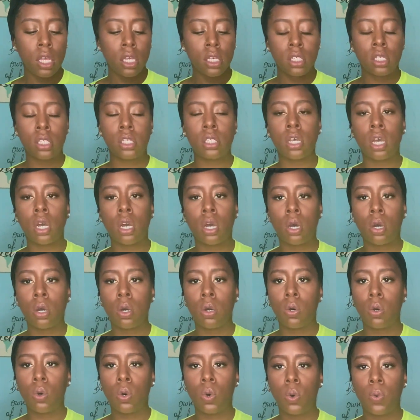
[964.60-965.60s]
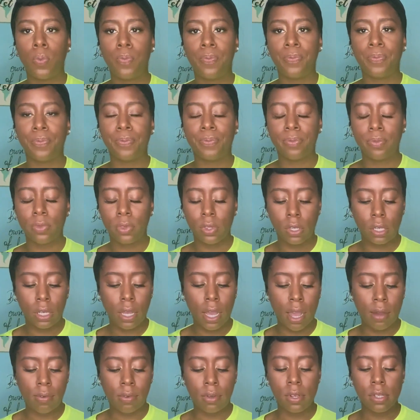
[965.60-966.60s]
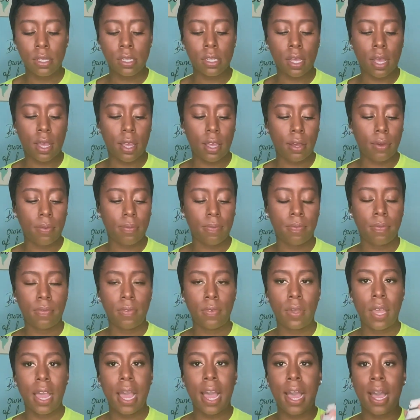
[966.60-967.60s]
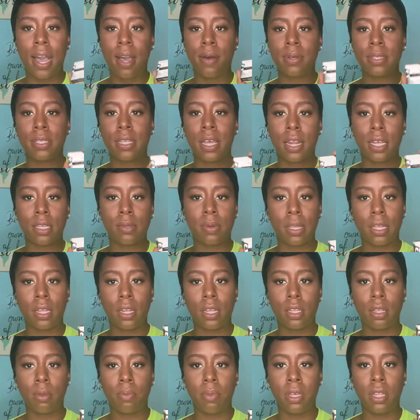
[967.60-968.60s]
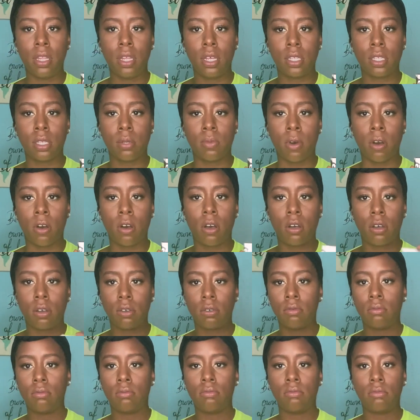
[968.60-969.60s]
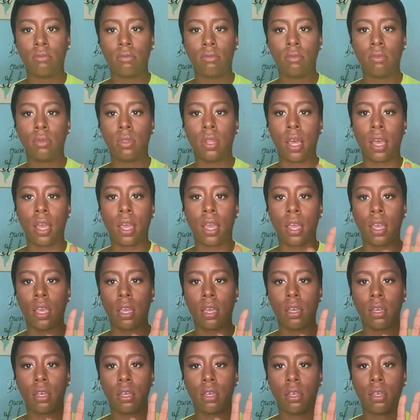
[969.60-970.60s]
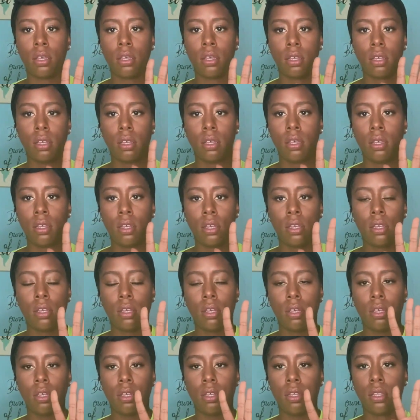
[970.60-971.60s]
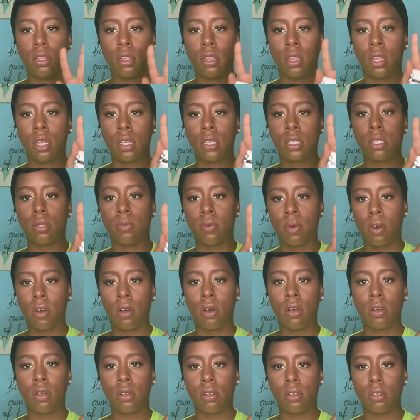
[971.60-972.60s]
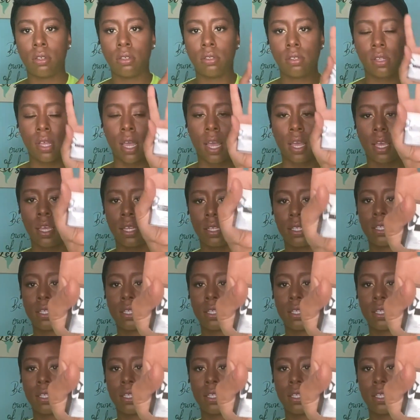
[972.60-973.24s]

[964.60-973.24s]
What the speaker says: So I will say, I was not expecting it to be this small, like this small. I get